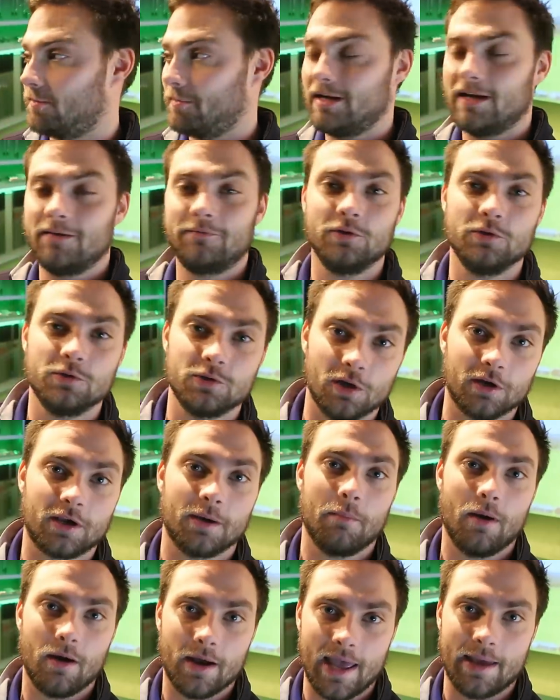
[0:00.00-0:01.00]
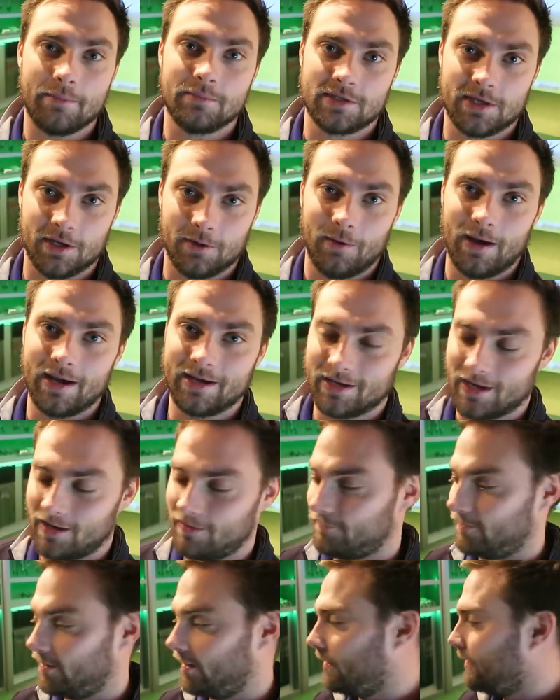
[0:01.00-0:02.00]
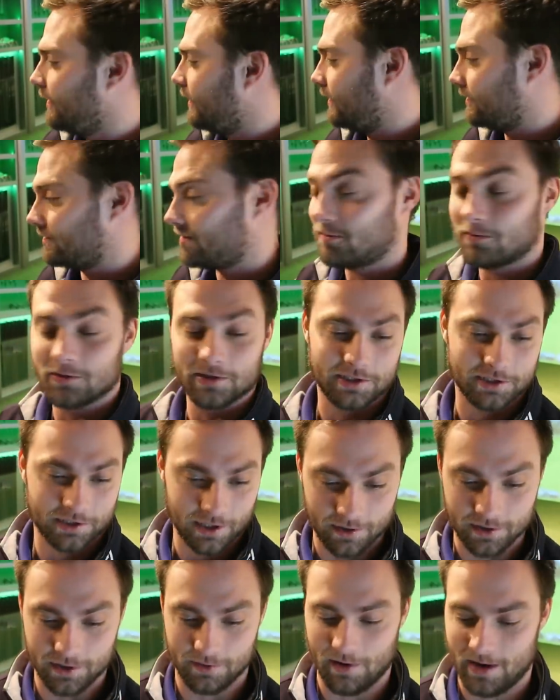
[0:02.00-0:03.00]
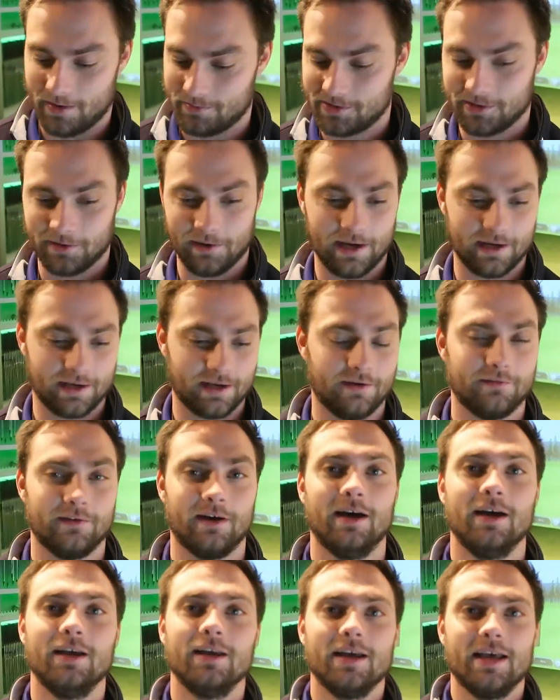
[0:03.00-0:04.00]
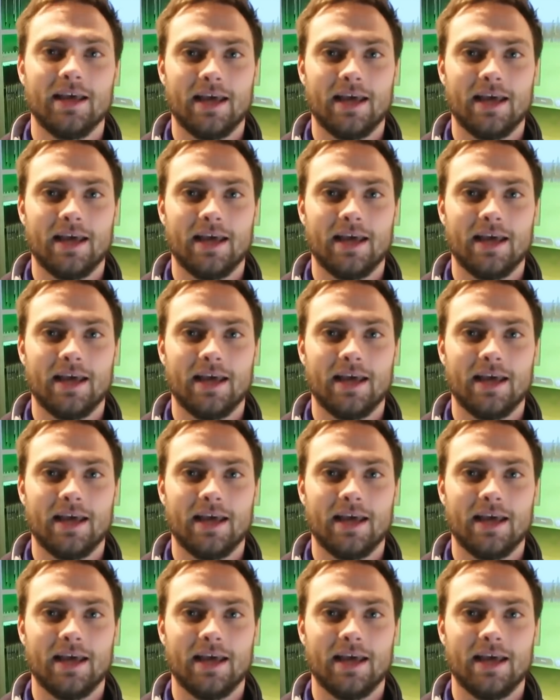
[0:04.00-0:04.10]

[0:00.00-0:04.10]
I mean, if you look at my M two head cover, I don't want to show you my M two head cover.